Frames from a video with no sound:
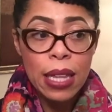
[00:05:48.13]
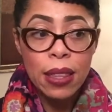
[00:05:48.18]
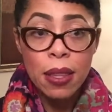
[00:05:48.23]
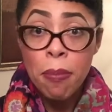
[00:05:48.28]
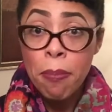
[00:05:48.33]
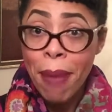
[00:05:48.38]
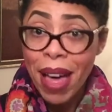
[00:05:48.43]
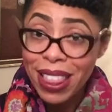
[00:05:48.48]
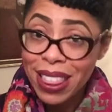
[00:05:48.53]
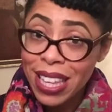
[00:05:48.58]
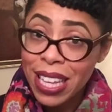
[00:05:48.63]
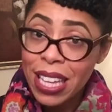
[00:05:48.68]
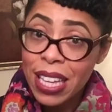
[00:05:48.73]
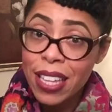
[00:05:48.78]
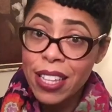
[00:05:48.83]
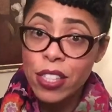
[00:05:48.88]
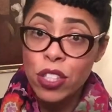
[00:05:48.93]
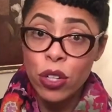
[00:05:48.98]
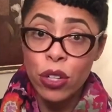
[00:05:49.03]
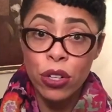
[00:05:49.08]
the
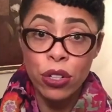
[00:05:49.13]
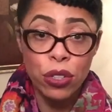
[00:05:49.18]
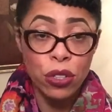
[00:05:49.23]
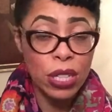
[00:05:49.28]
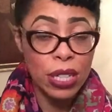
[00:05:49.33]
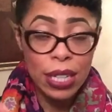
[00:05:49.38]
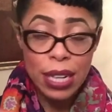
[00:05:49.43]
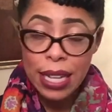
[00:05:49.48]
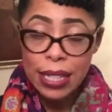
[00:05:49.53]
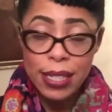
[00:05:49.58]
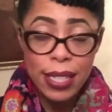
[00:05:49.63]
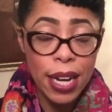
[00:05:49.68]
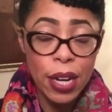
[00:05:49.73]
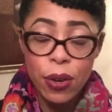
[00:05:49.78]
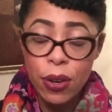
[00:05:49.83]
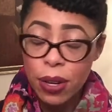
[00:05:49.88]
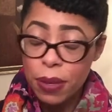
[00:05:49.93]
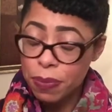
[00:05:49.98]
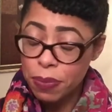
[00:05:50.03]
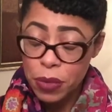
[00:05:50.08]
methods or
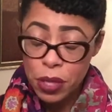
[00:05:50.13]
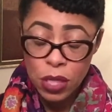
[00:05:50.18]
etc.